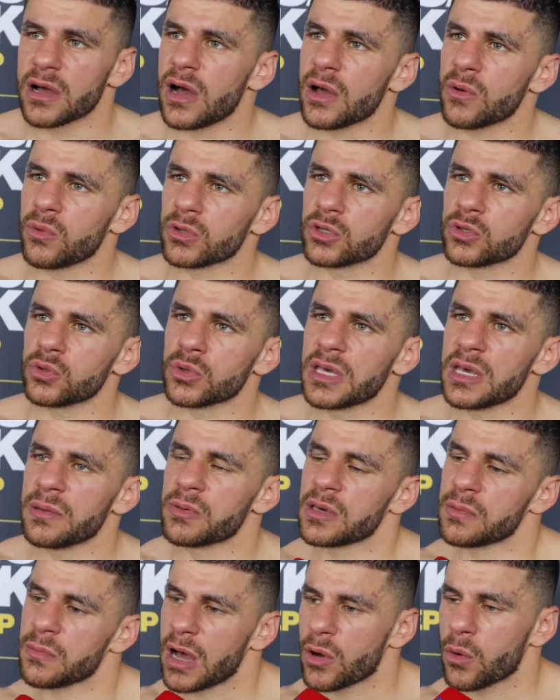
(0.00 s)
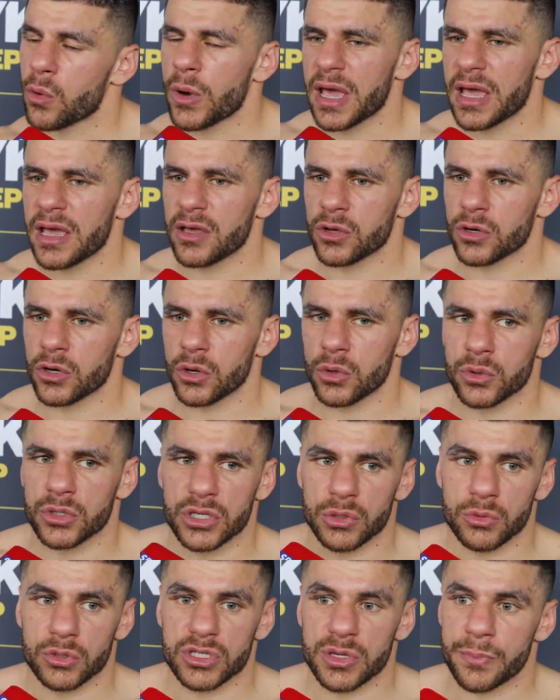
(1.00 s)
I wanted to keep him away. You know,
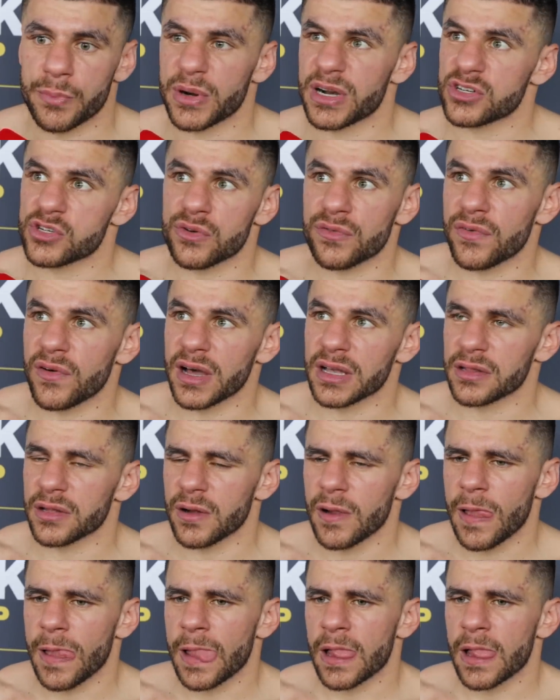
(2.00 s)
he was a pressure fighter.